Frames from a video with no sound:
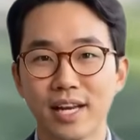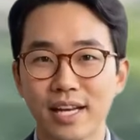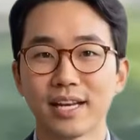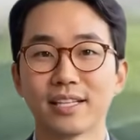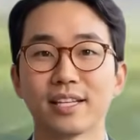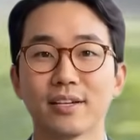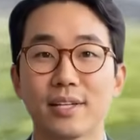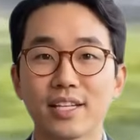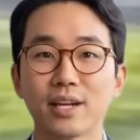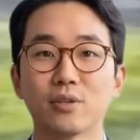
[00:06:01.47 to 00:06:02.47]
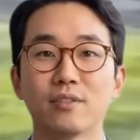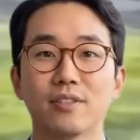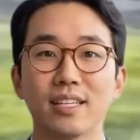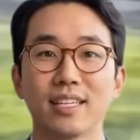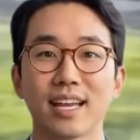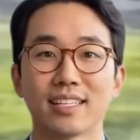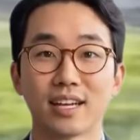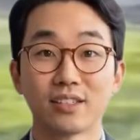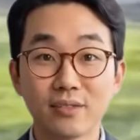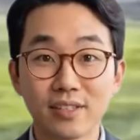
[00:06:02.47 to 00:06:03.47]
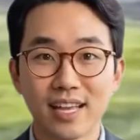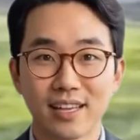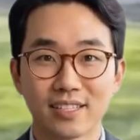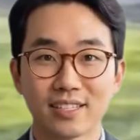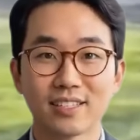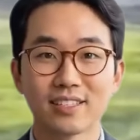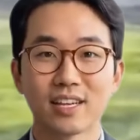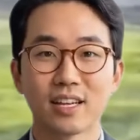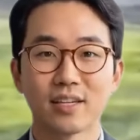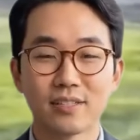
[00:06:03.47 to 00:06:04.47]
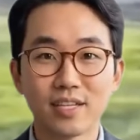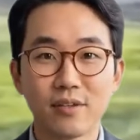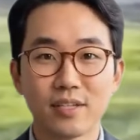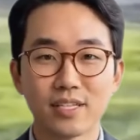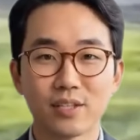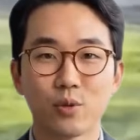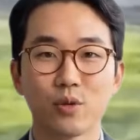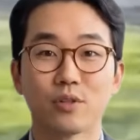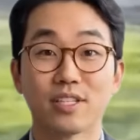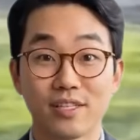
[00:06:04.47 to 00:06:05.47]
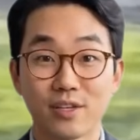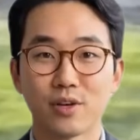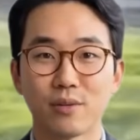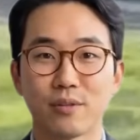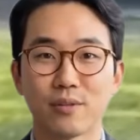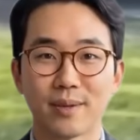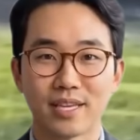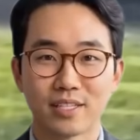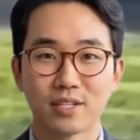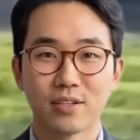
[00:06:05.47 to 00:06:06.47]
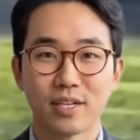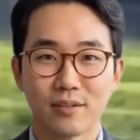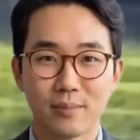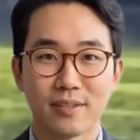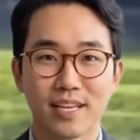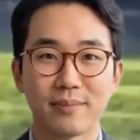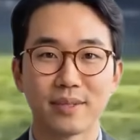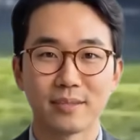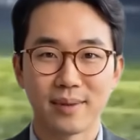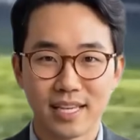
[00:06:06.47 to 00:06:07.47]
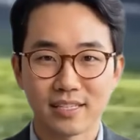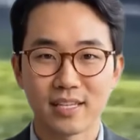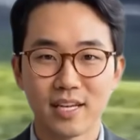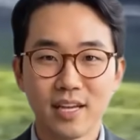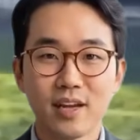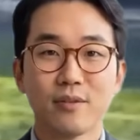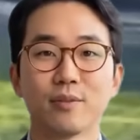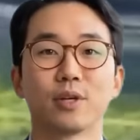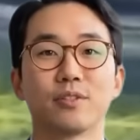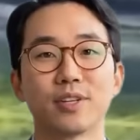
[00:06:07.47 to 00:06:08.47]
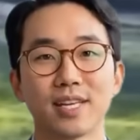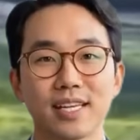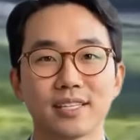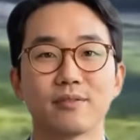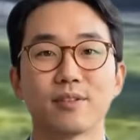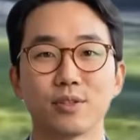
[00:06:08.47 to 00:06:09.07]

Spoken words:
Two opposing tanks advanced to close contact, ending up on immediate opposite sides of a dense tree line. Separated by barely 20 meters, our crew maintained